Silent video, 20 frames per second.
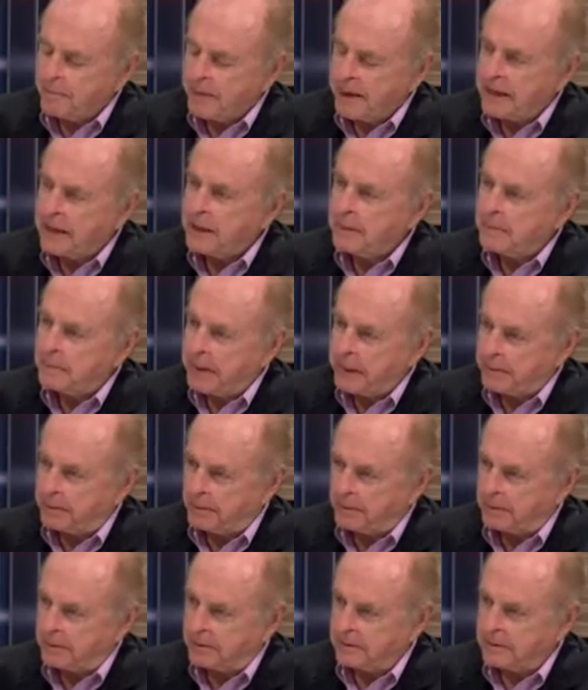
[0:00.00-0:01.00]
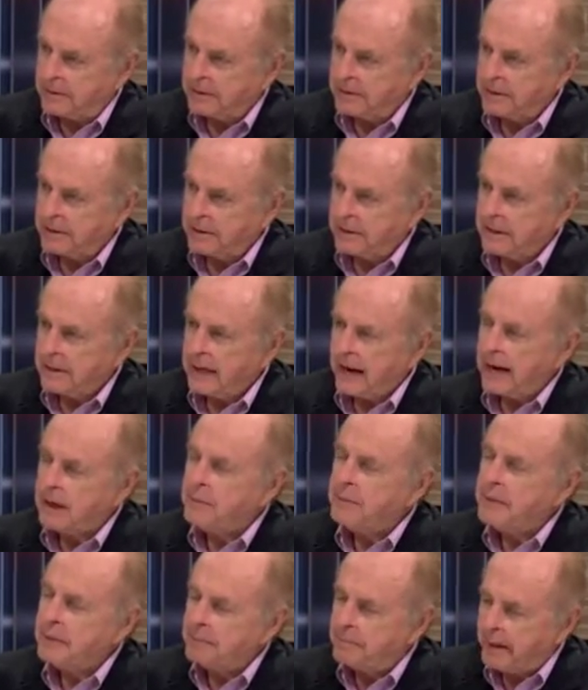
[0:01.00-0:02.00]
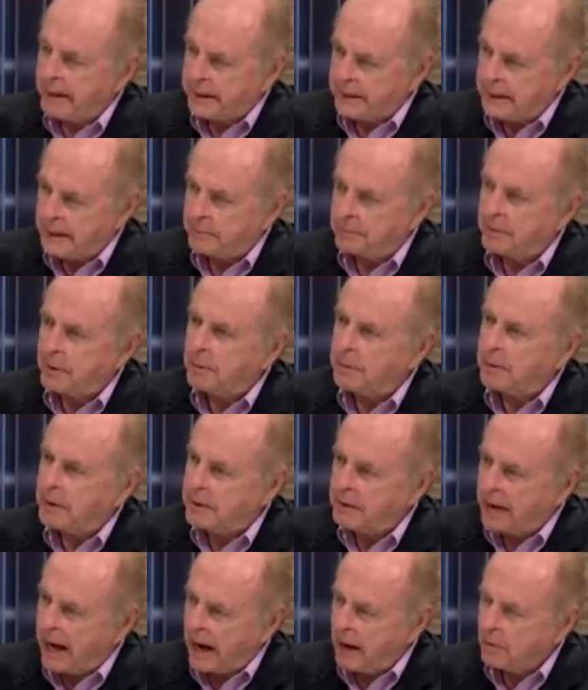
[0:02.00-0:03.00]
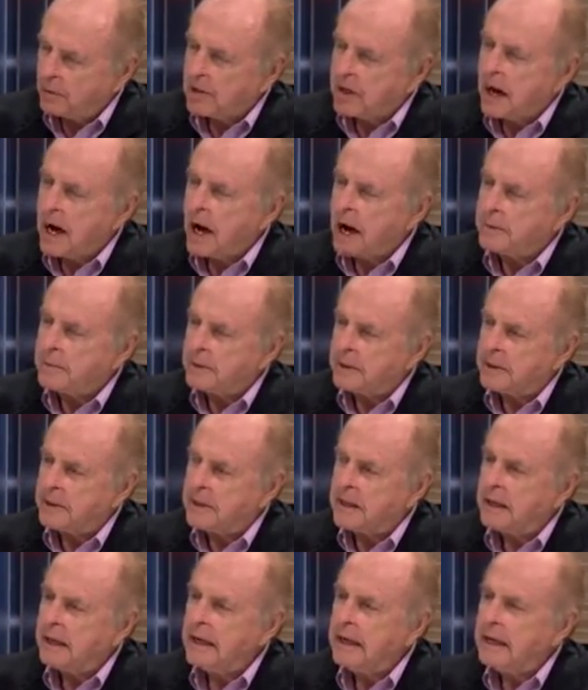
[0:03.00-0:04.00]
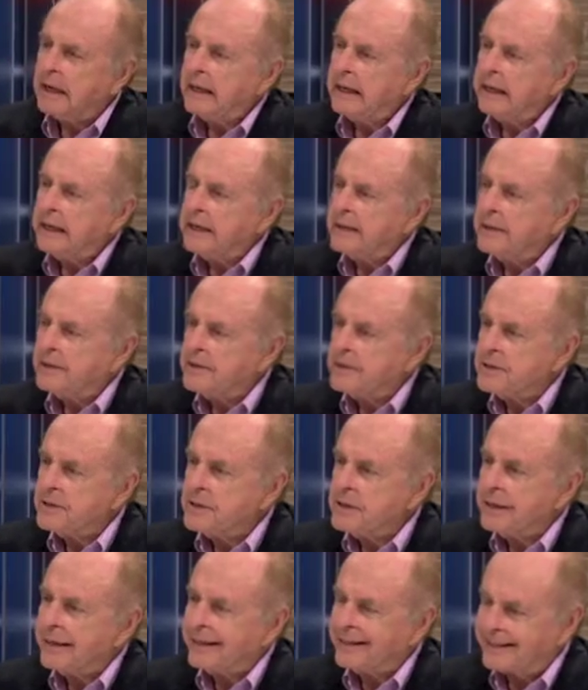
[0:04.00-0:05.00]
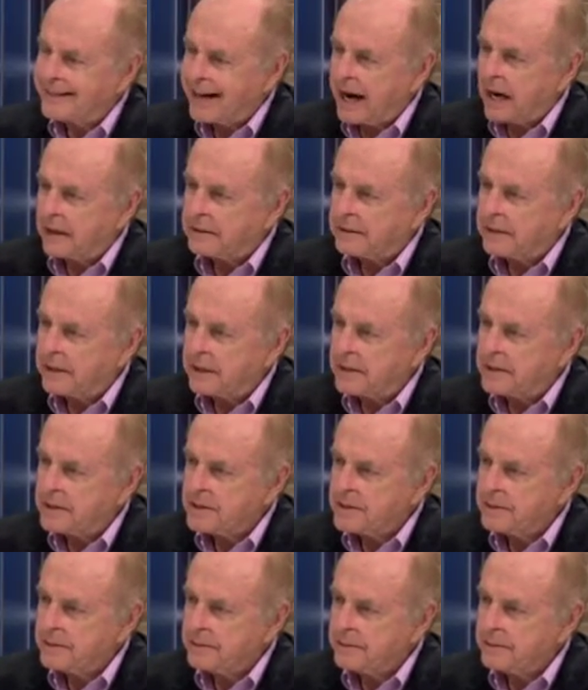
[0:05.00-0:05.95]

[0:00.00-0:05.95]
many people, I don't mean by number, but how common is incontinence?